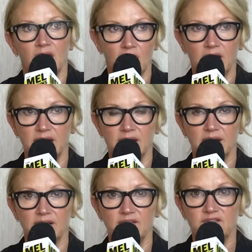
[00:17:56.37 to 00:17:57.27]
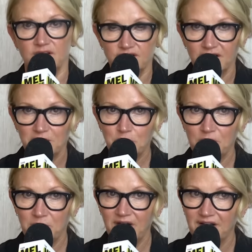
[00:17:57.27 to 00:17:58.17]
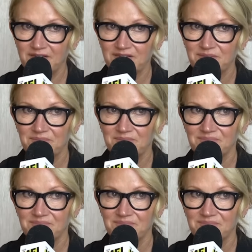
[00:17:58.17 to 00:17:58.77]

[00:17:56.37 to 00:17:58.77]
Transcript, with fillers: All right, so let's take a quick pause.